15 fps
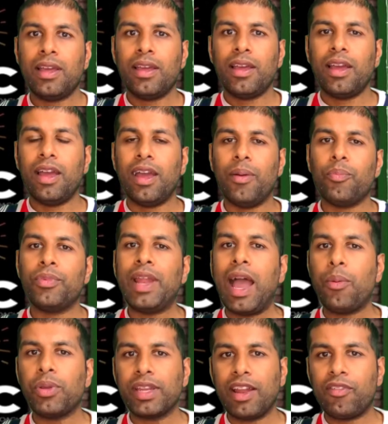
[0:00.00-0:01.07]
Um,
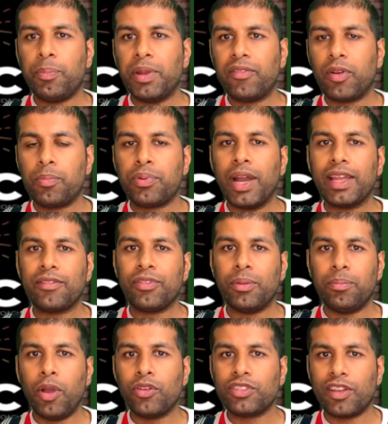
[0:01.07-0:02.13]
now we can have a bit of a break for
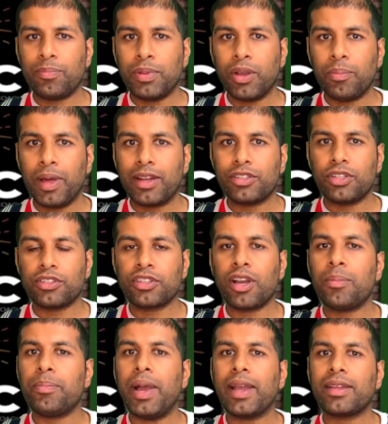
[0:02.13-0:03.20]
most F P L managers,
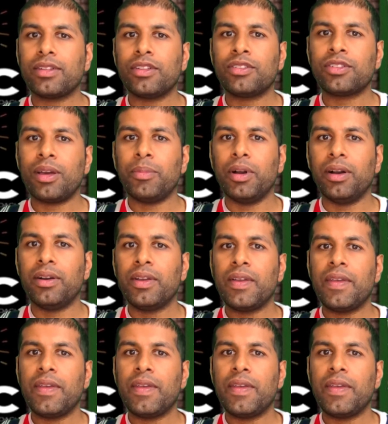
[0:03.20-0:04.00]
come back in the summer uh,